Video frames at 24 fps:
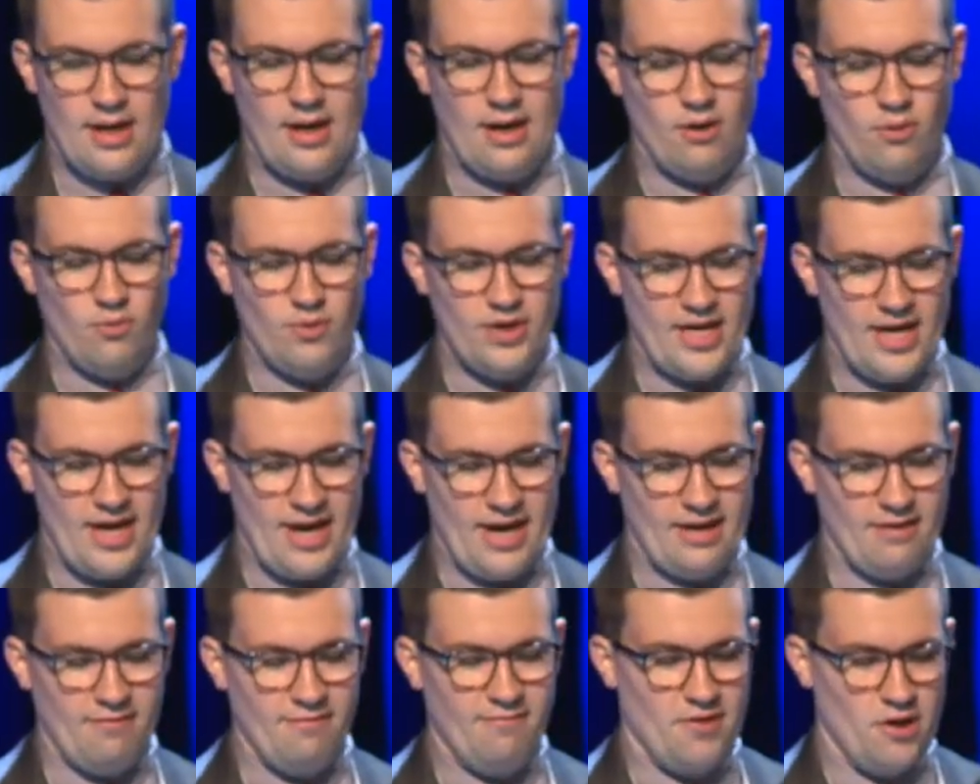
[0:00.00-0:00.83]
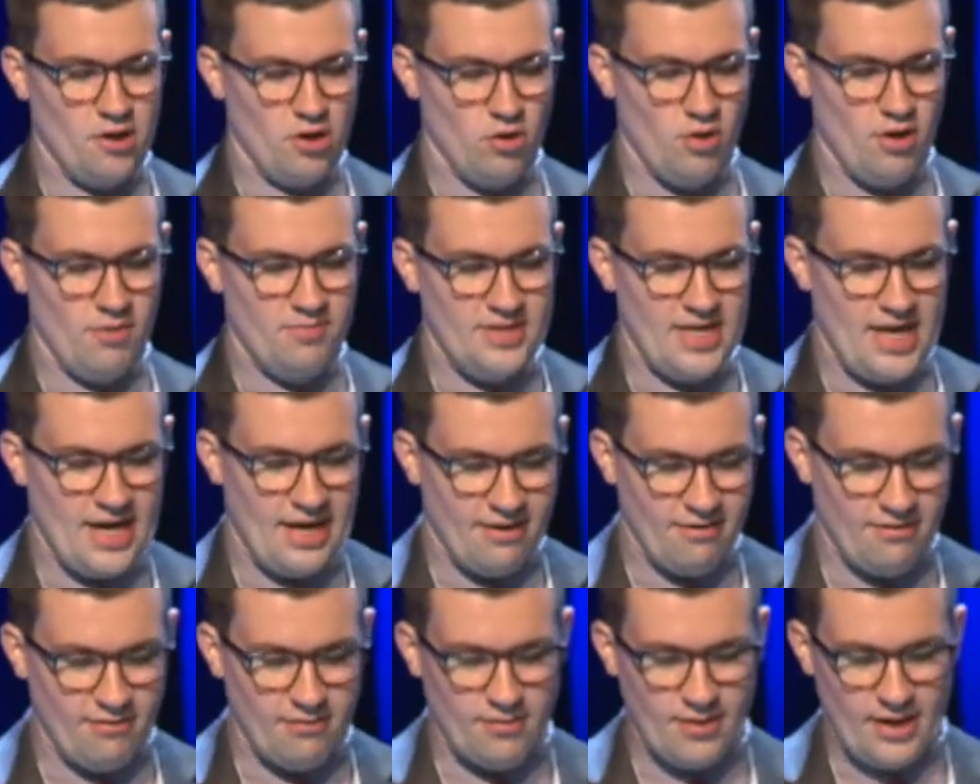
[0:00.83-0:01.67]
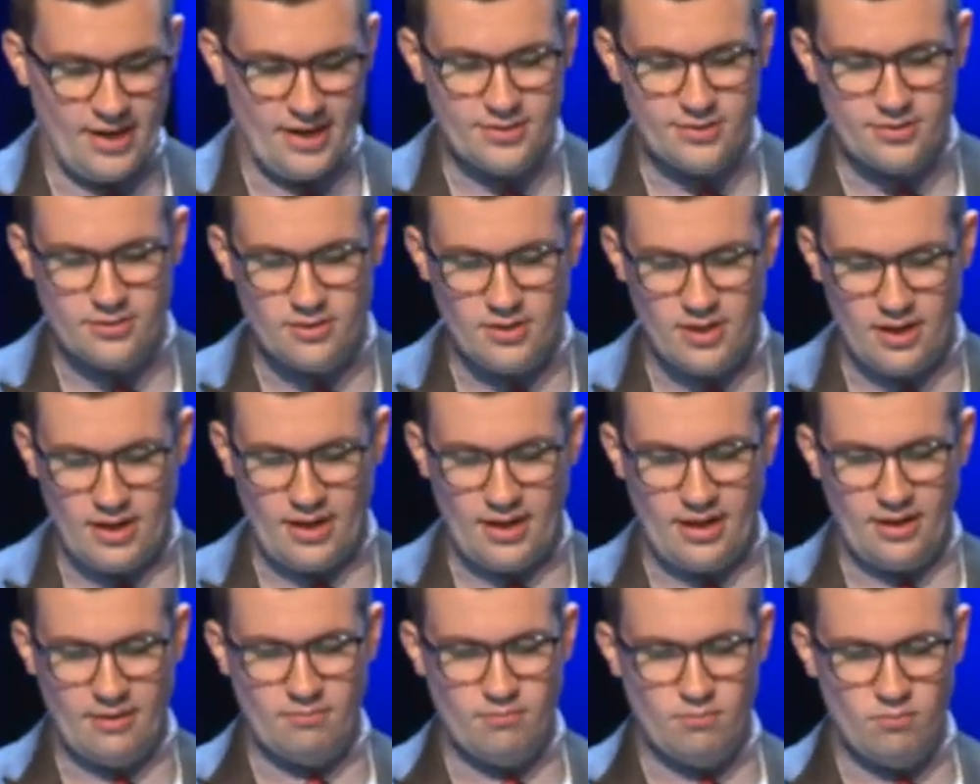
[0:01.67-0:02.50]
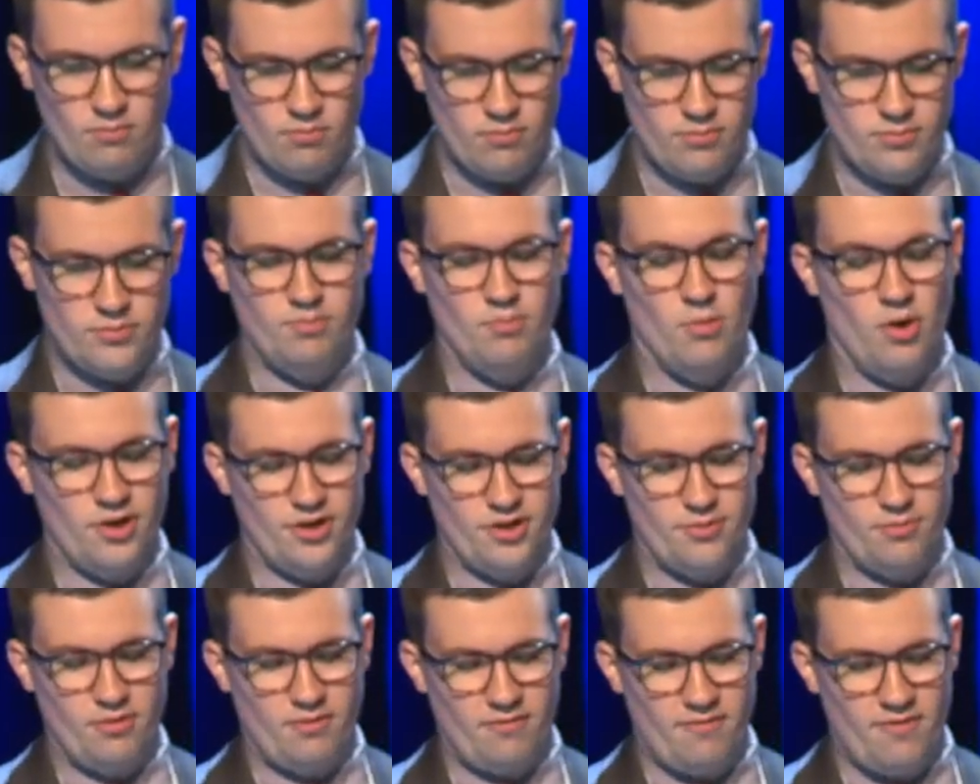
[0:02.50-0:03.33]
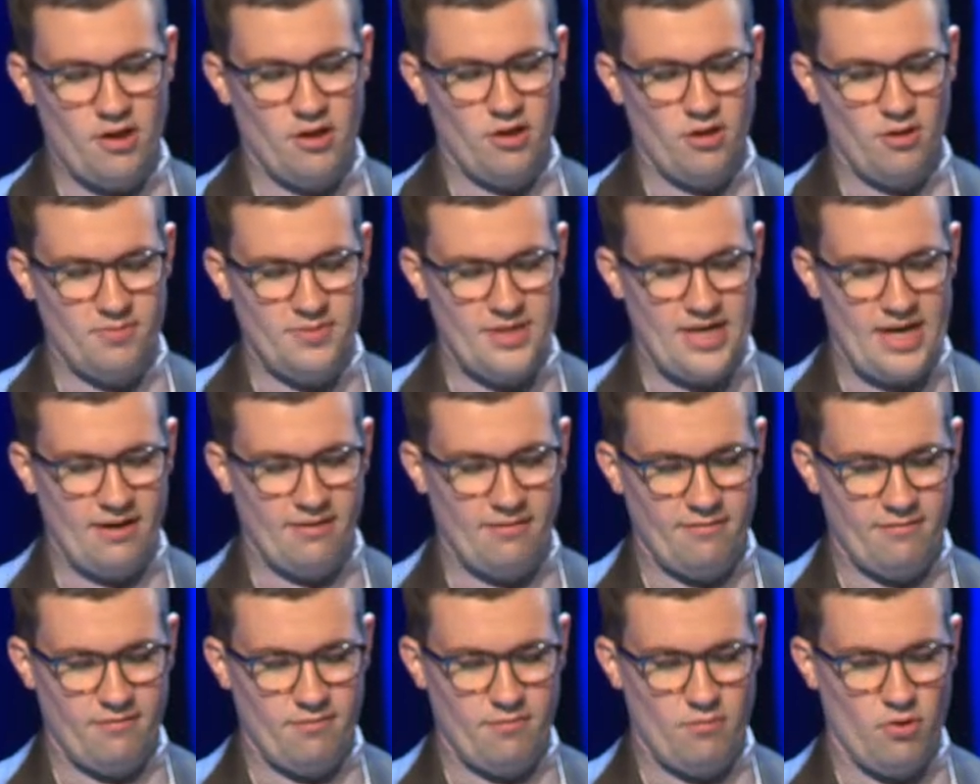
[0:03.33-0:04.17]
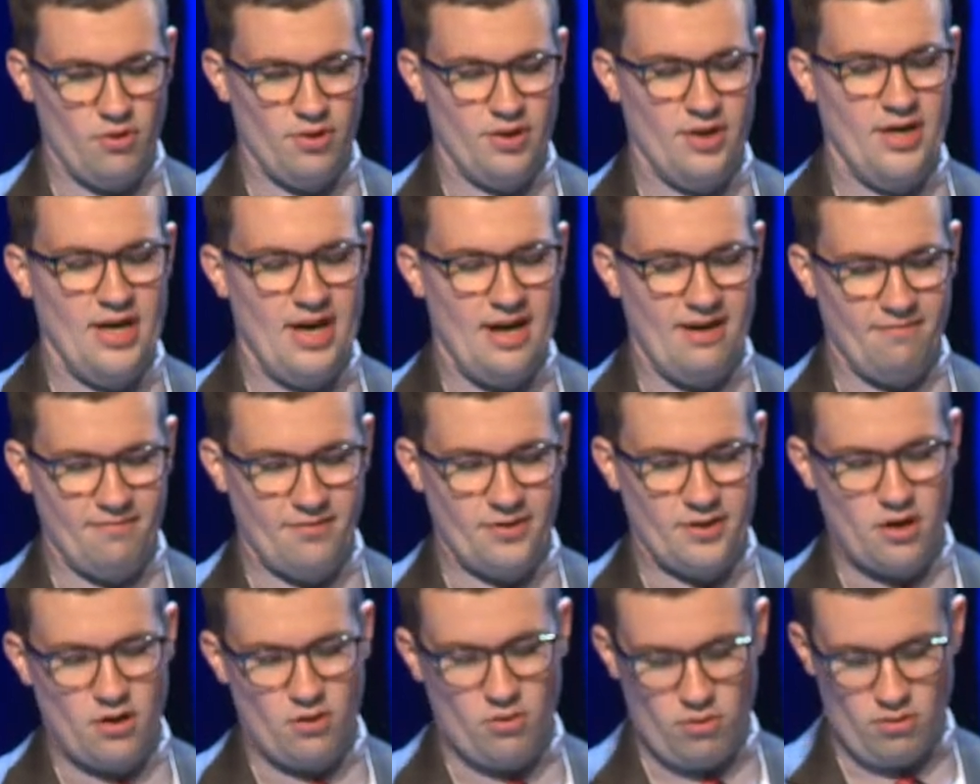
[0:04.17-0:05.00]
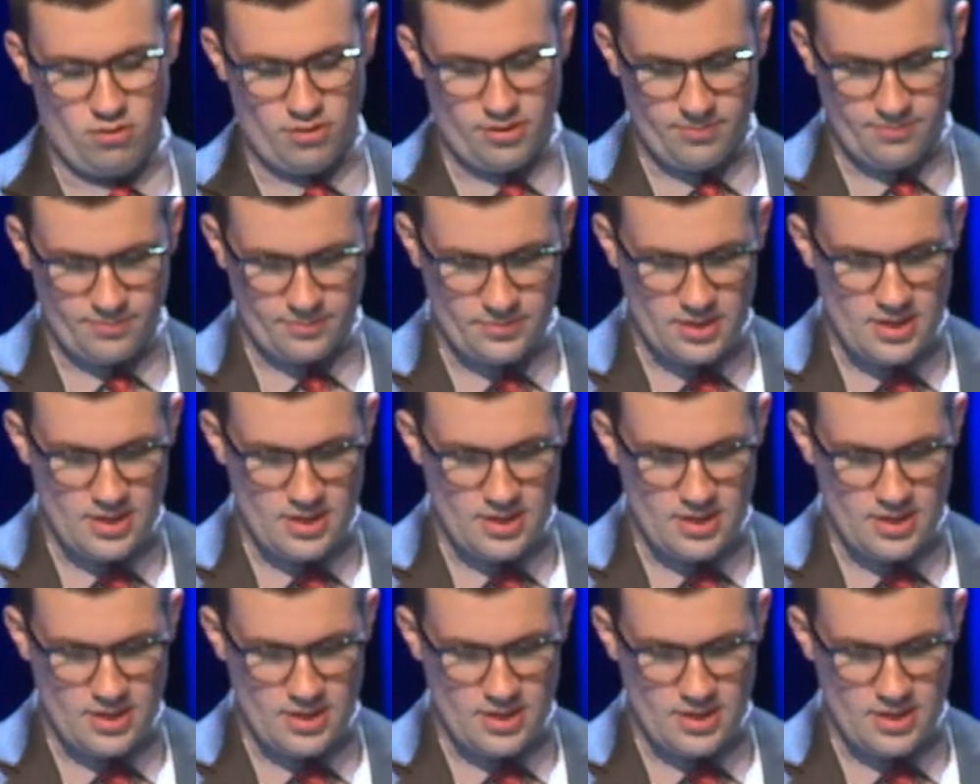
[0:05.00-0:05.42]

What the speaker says: We had follow-up data and multiple follow-up data from more than half the cohort.